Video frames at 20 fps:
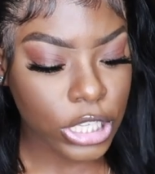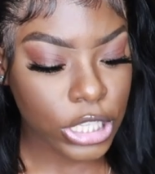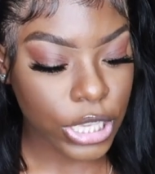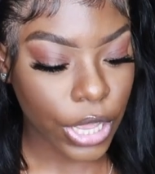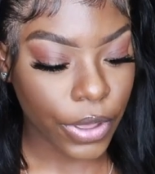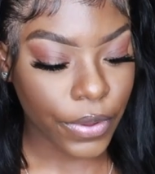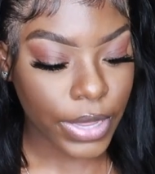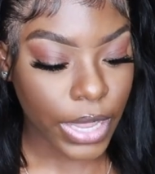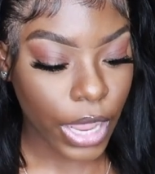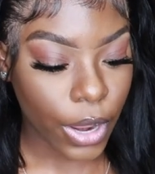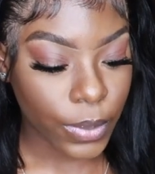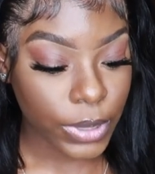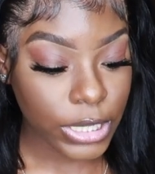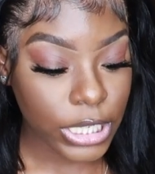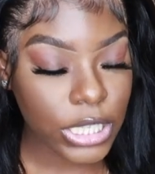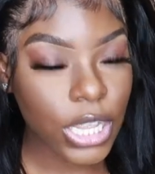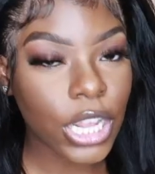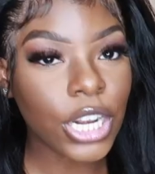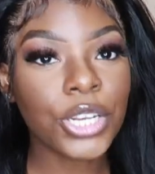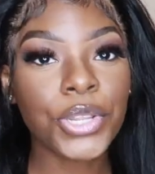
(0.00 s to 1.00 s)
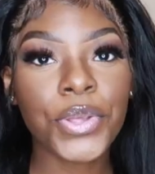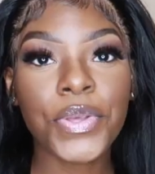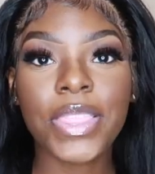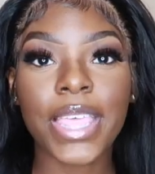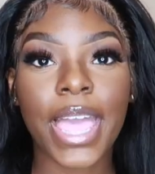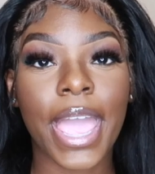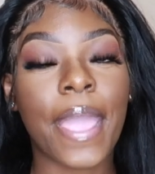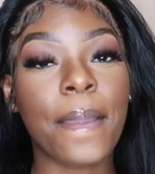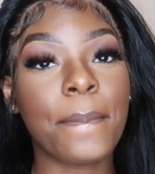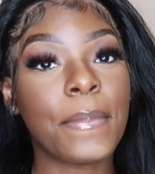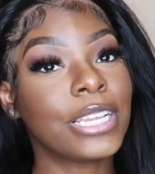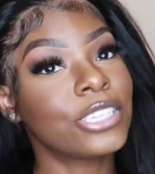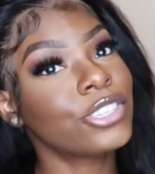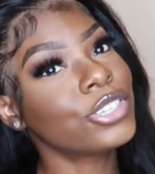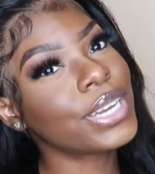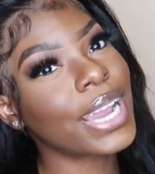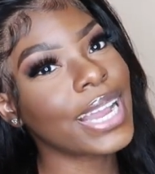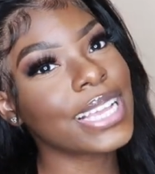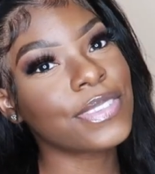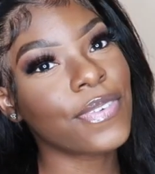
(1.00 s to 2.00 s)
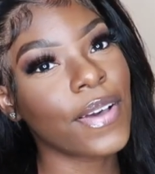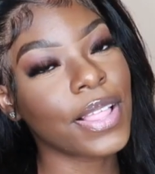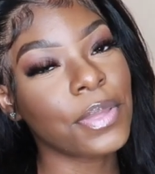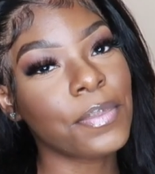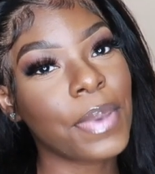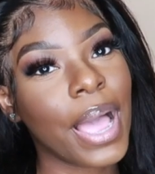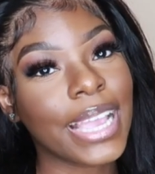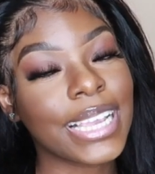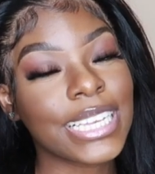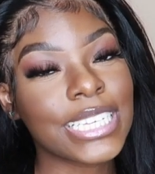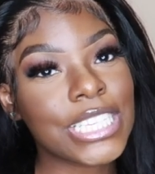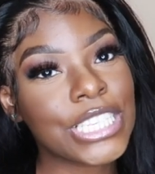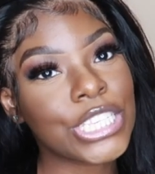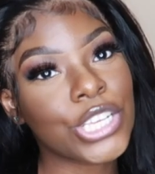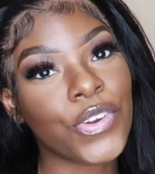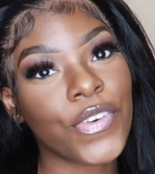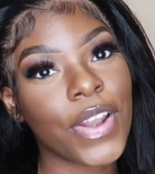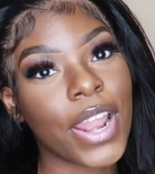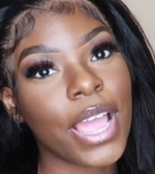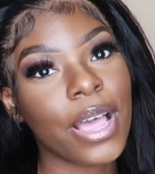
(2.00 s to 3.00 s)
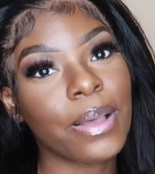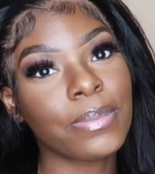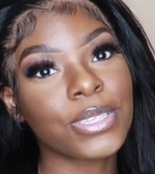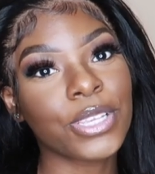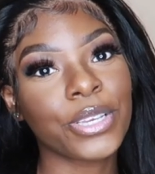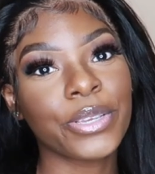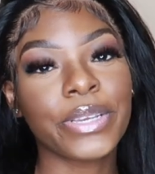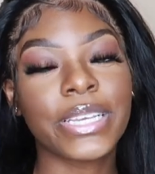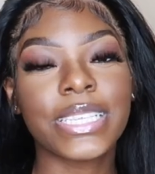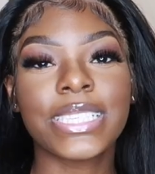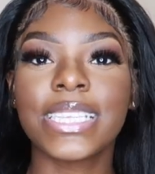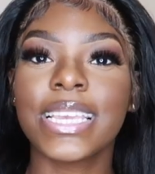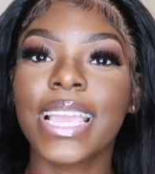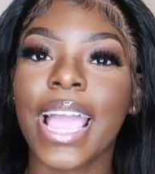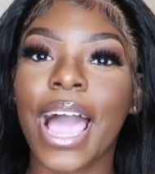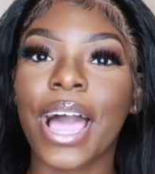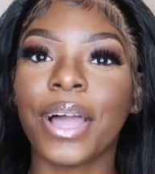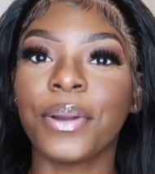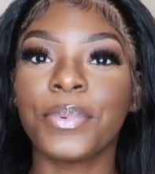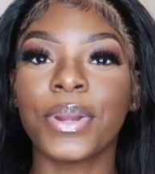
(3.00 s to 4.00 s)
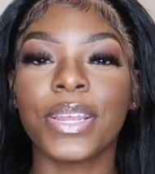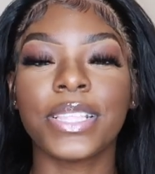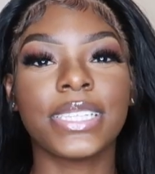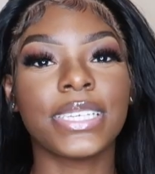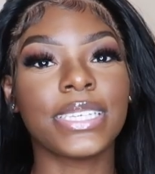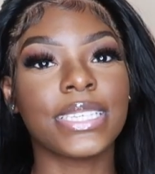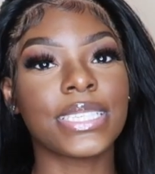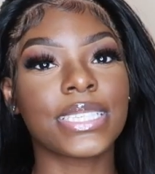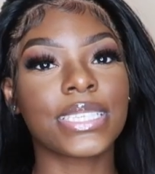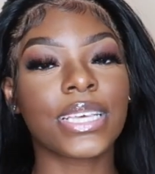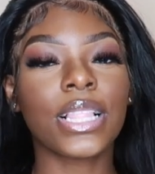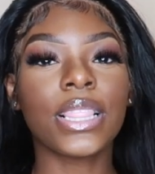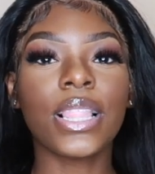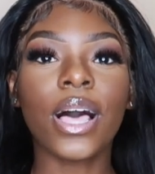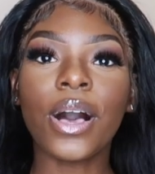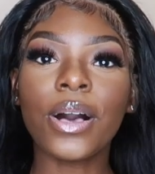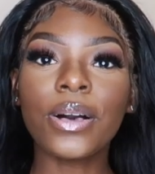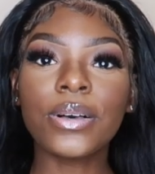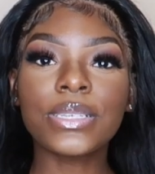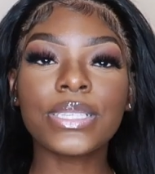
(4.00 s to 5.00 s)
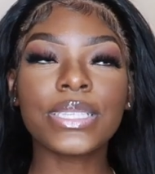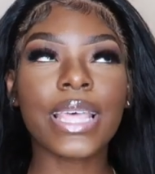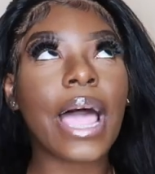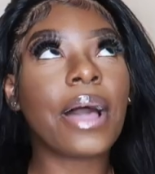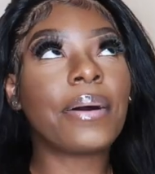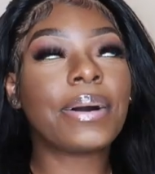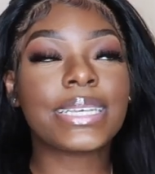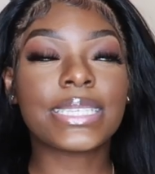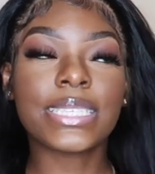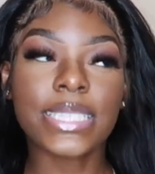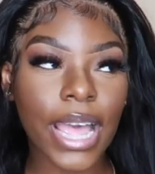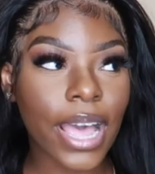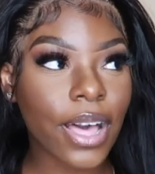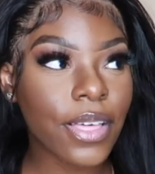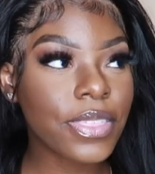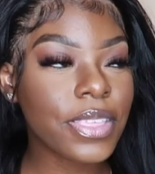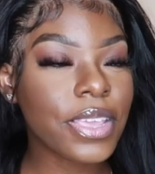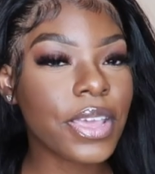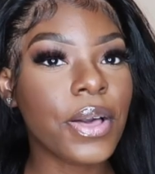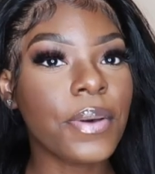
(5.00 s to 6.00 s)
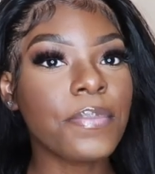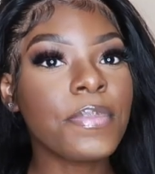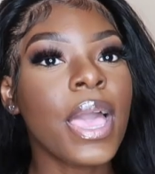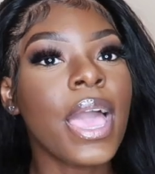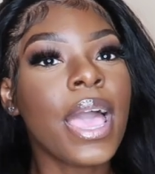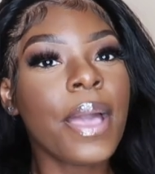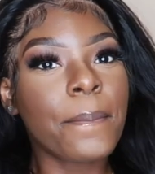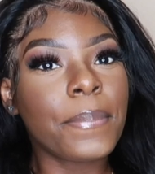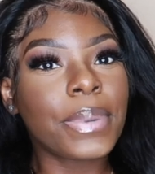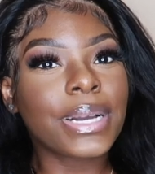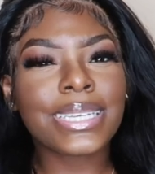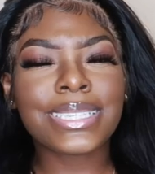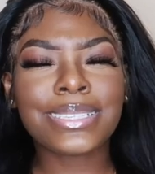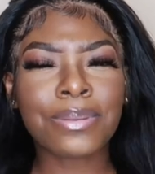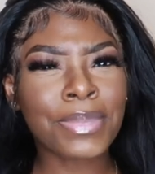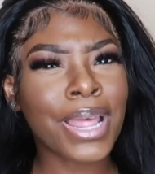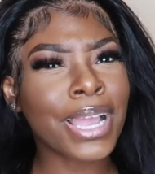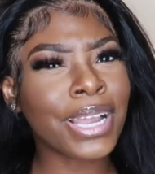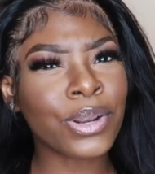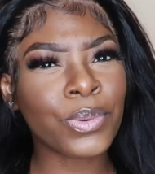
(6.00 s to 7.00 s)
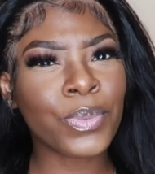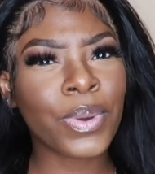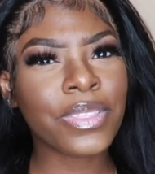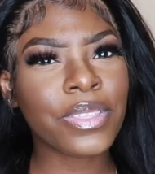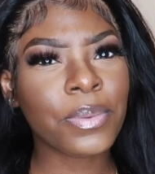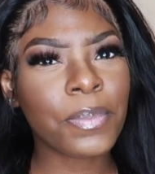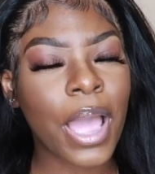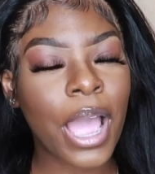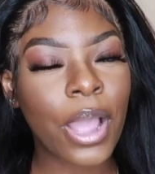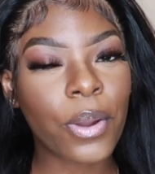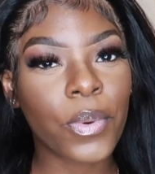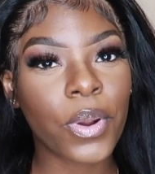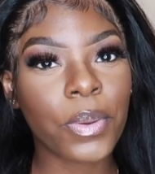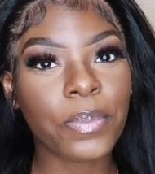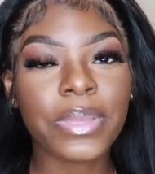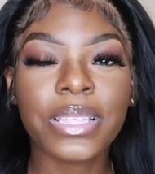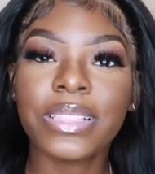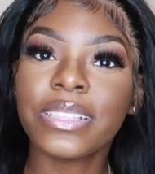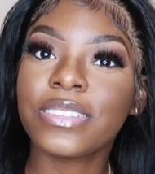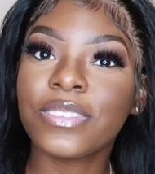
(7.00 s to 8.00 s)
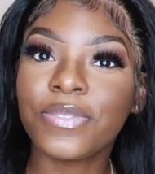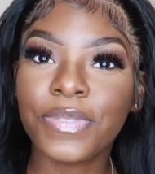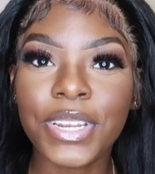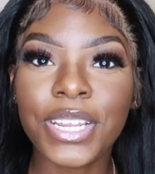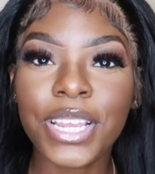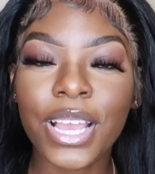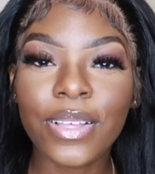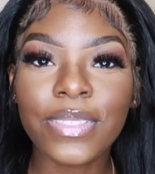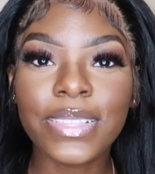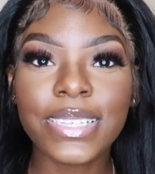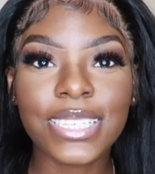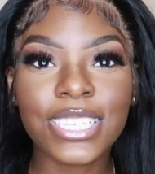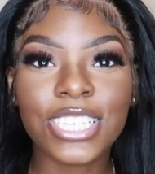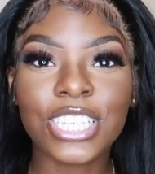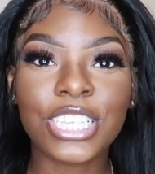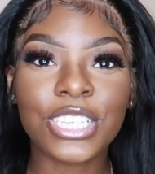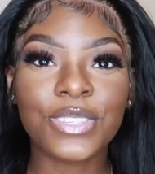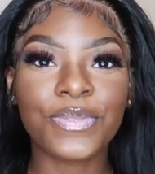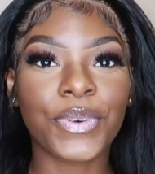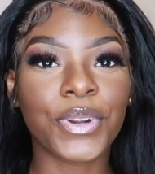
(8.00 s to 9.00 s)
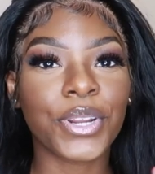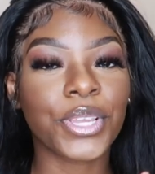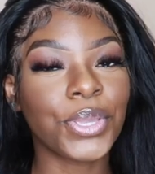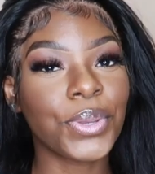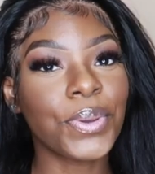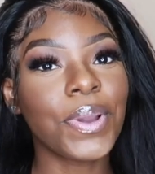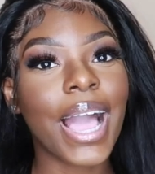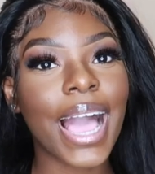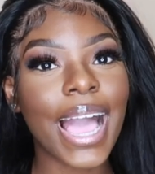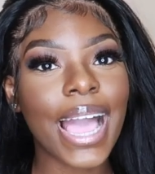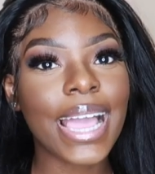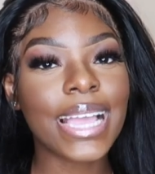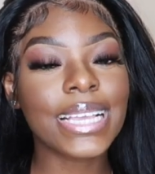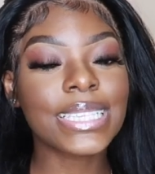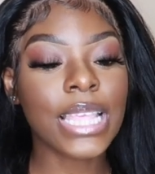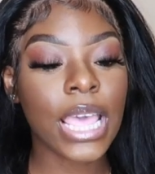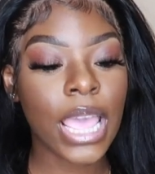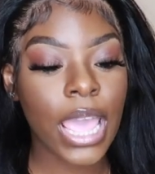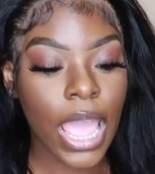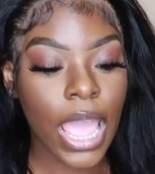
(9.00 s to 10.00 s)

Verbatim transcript: so yeah we're just gonna do that make sure you guys follow my instagram so you can see how i wear these clothes how i style them because i'm not gonna wear them how i wore them in this video this is just for you guys